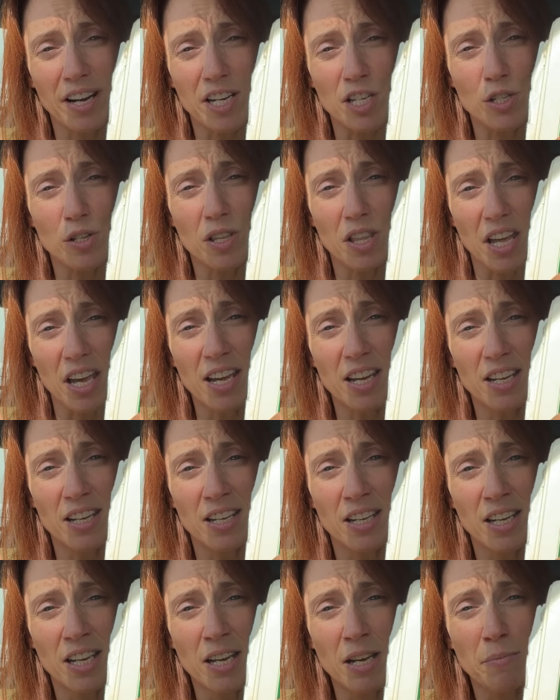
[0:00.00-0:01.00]
is thick,
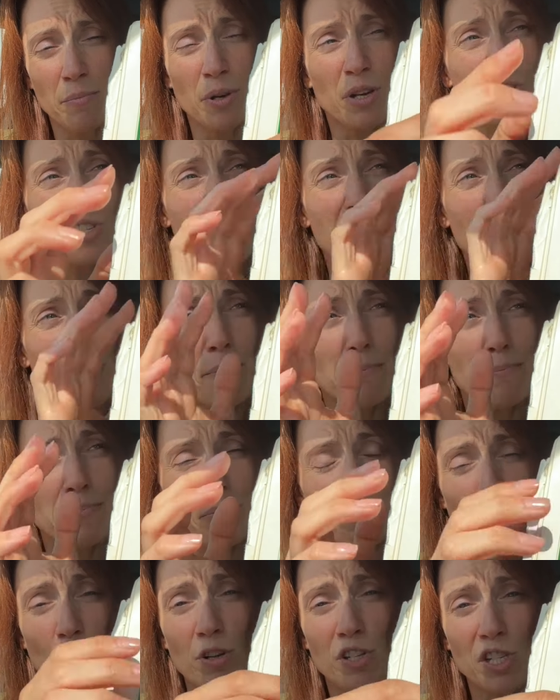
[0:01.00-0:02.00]
because that
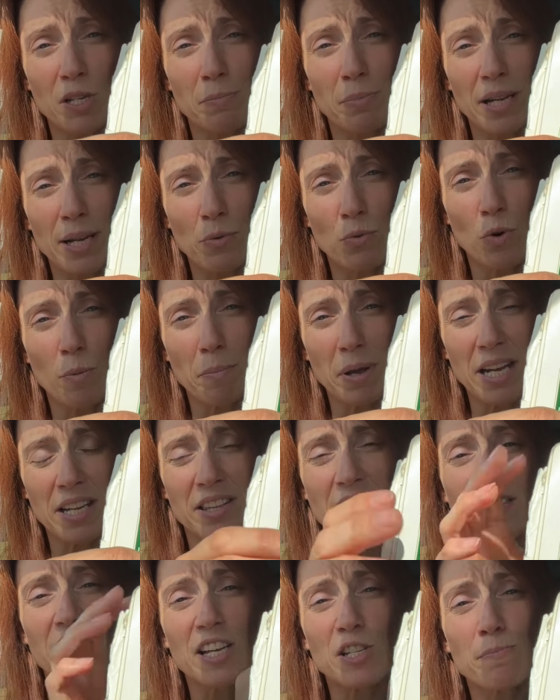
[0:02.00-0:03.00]
possibly will mean
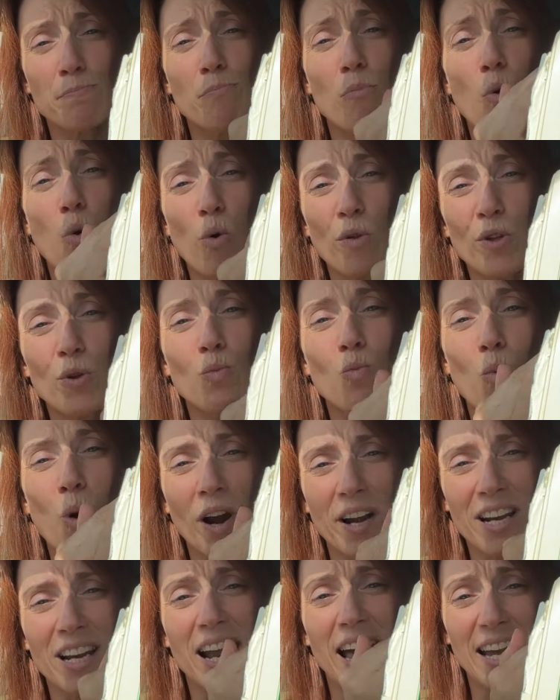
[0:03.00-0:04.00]
that there's more than
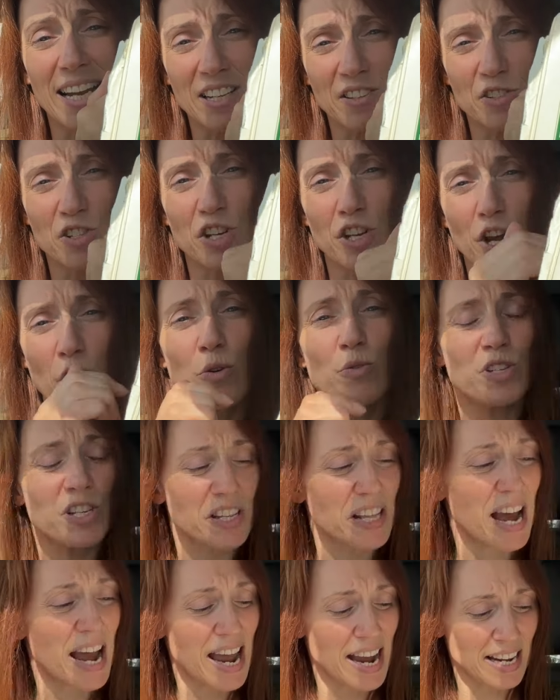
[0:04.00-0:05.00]
one lane to go to
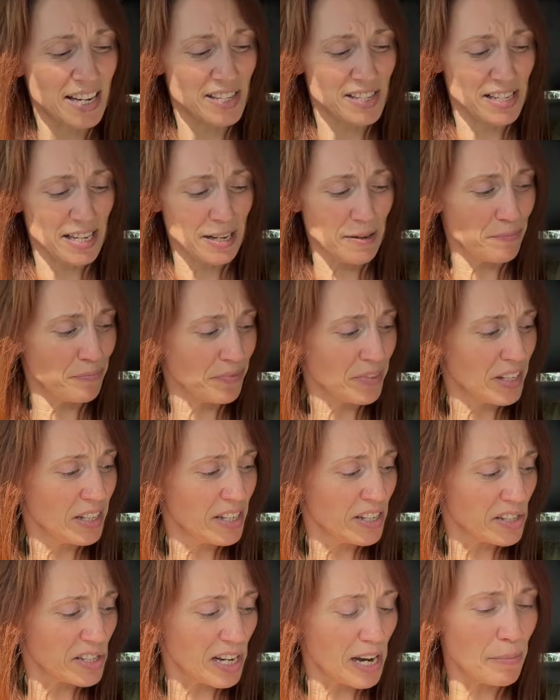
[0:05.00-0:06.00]
that exit.
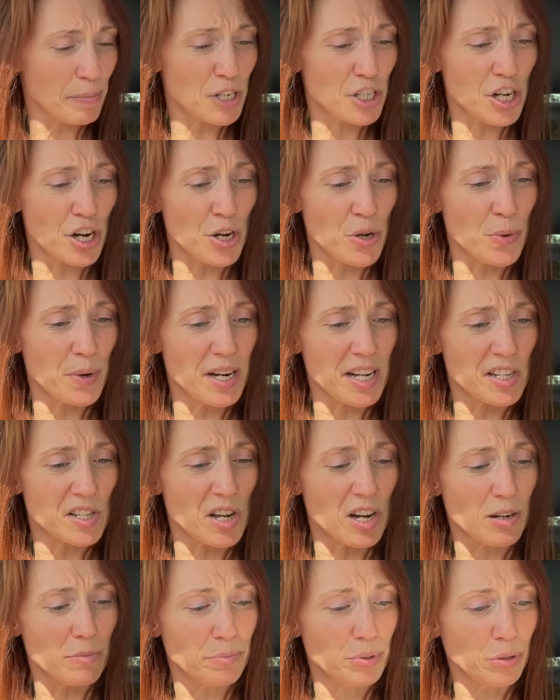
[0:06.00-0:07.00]
So let me show you an
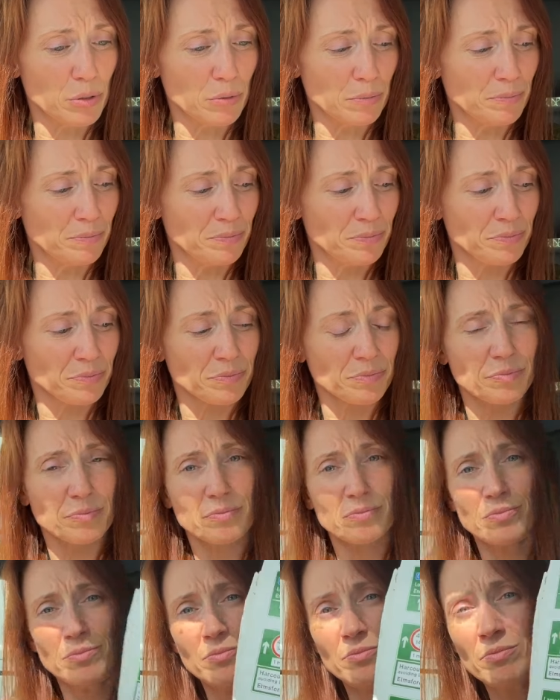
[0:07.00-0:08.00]
example.
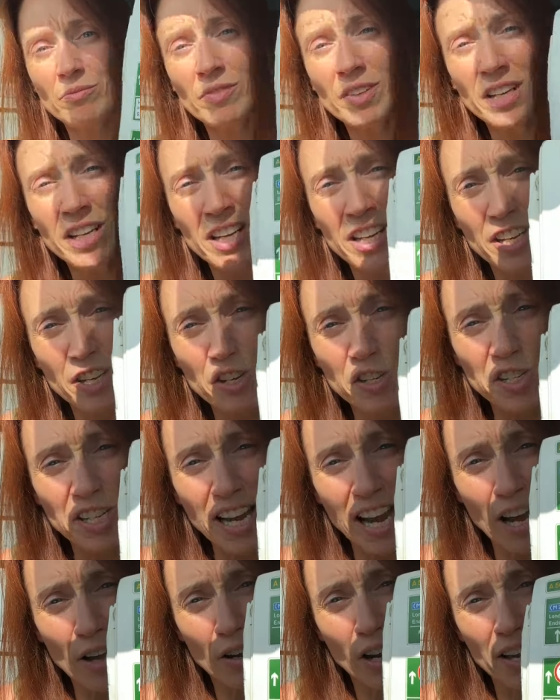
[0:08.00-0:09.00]
Can you see
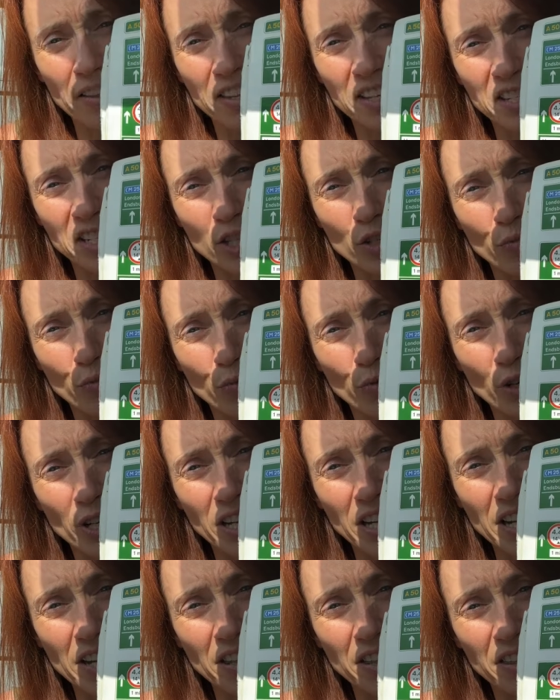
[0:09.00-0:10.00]
how like this is
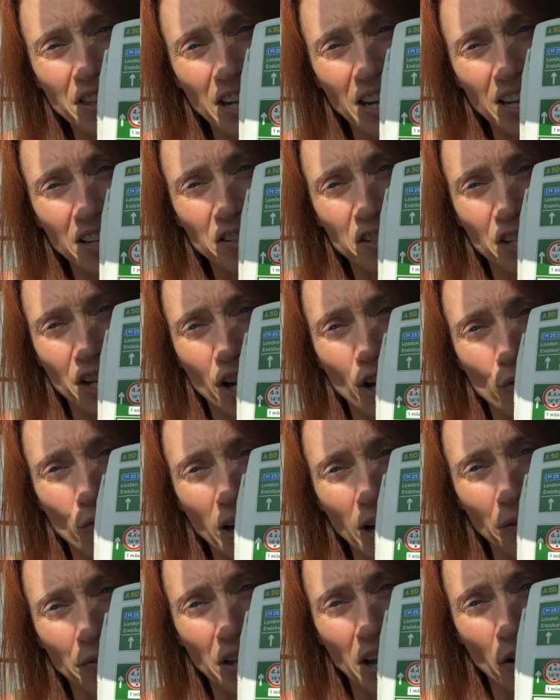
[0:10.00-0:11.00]
really thick to go
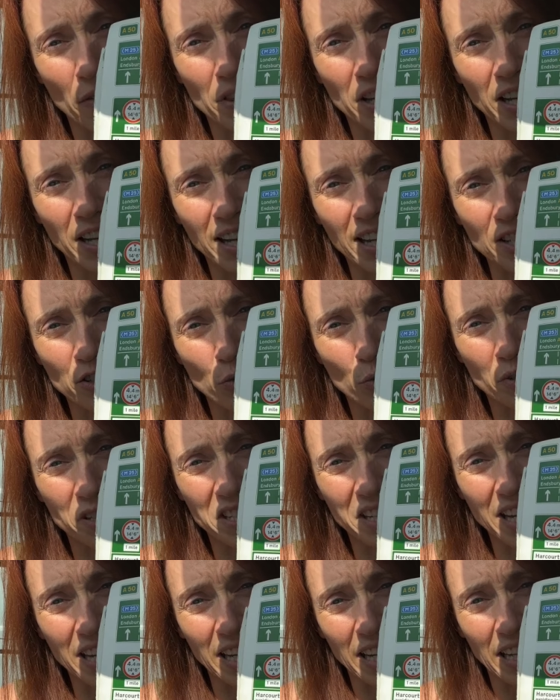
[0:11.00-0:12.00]
around there and then it gets all
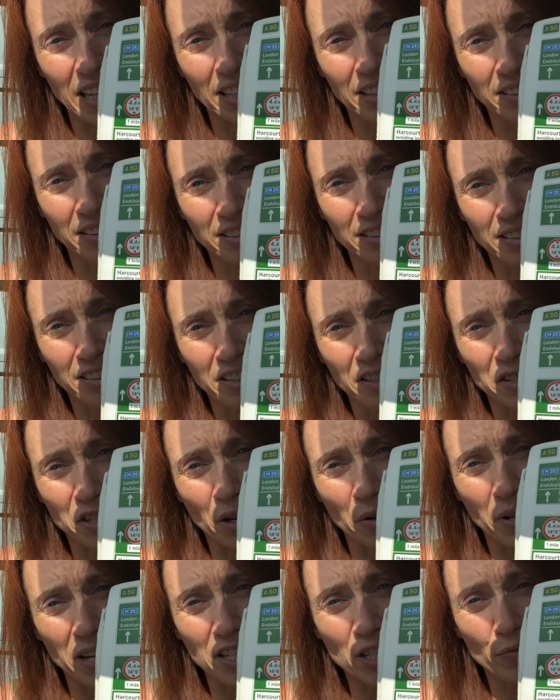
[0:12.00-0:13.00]
skinny?
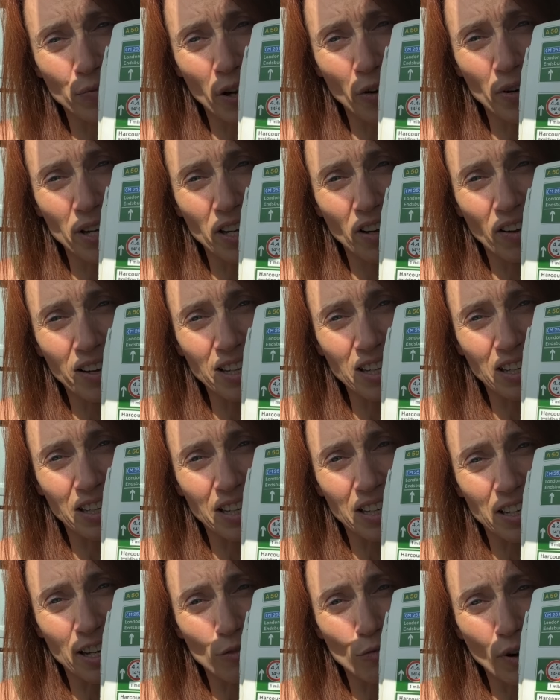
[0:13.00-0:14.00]
So it's very
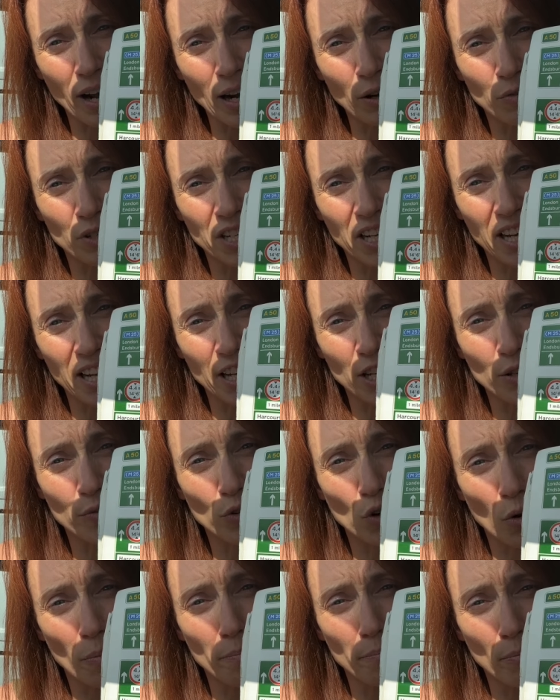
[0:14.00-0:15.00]
likely that round here you've
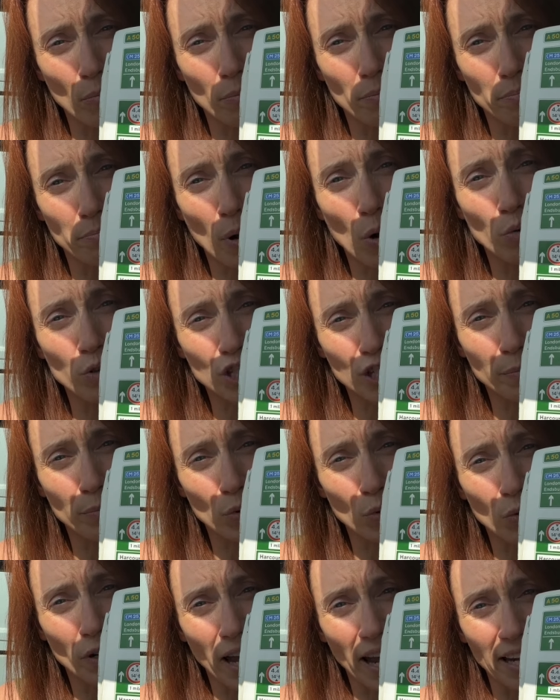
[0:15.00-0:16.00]
got
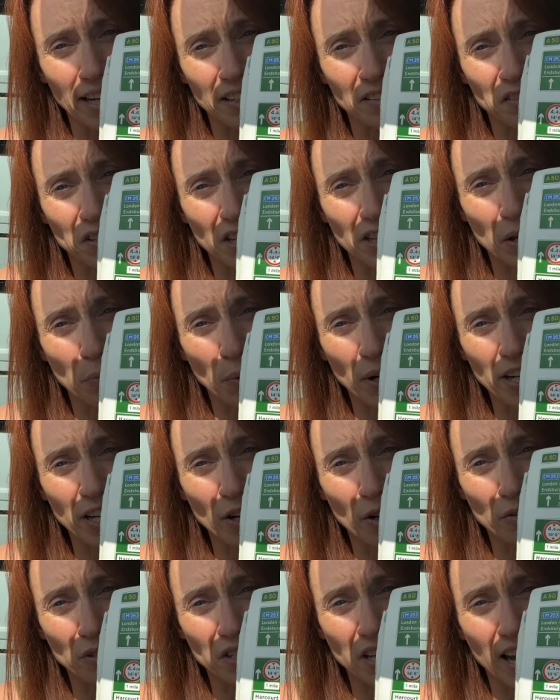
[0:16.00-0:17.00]
multiple lanes, and then when it
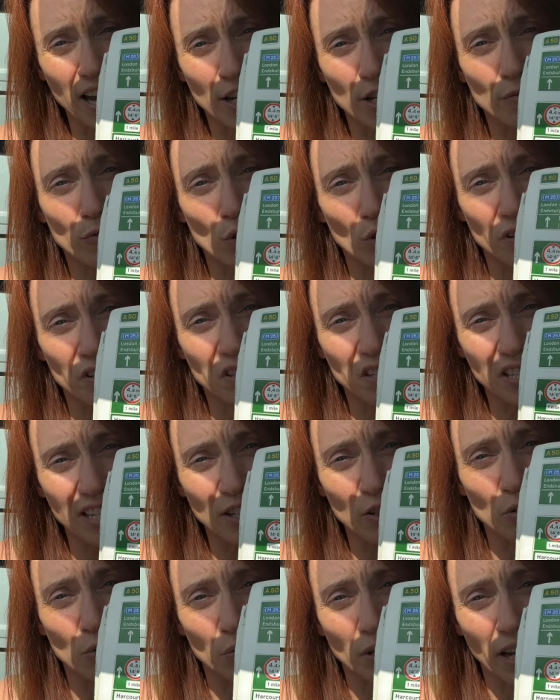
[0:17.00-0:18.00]
goes there, you've got a
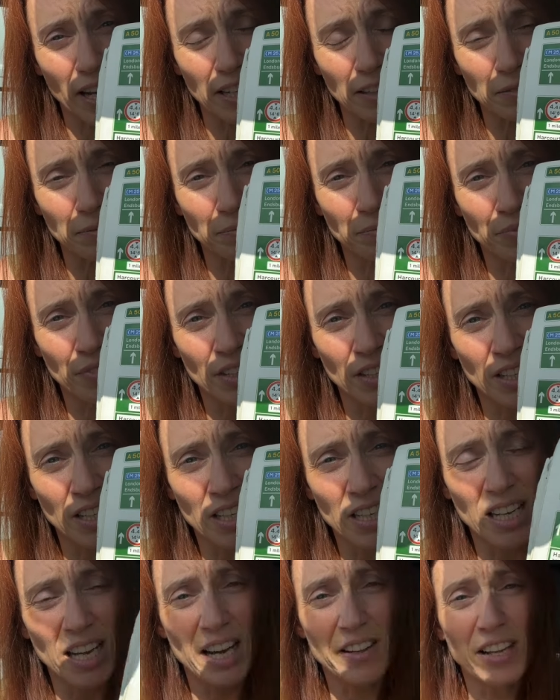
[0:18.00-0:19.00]
single lane.
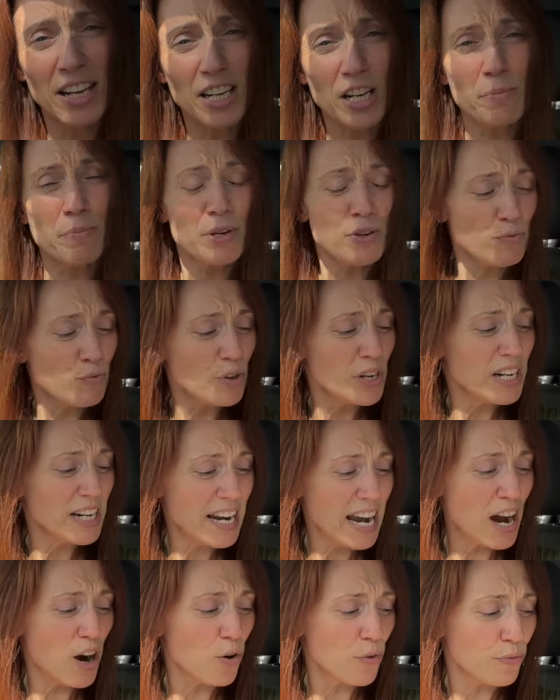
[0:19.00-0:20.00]
And that can be really
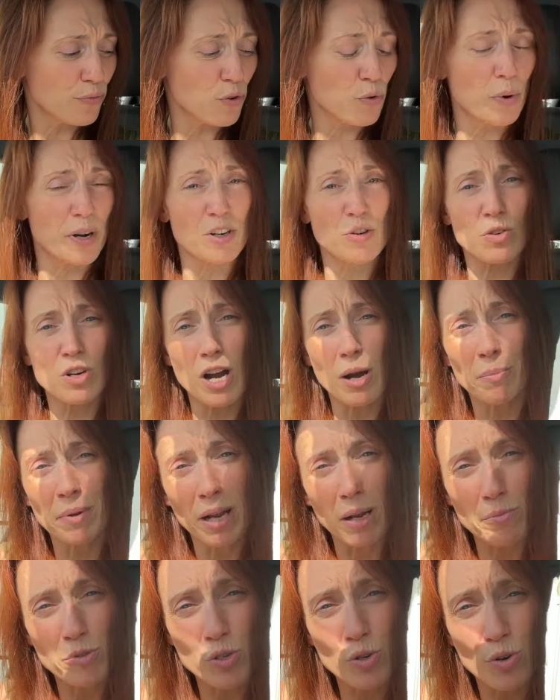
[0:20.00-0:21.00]
helpful when you're coming
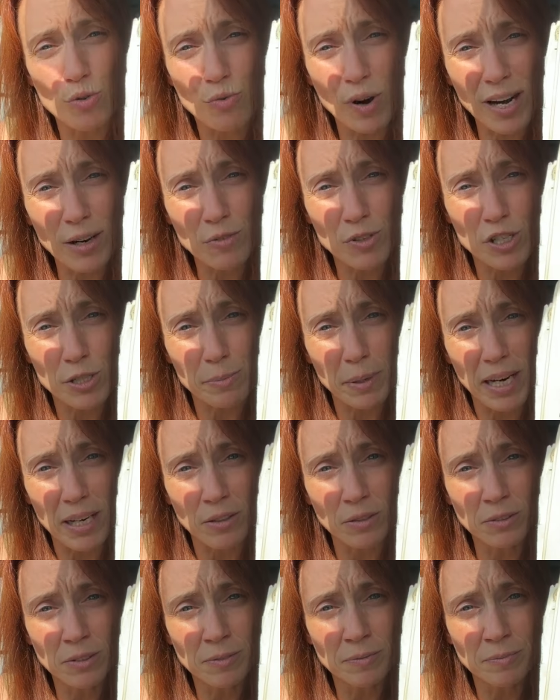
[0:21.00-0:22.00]
up to a roundabout,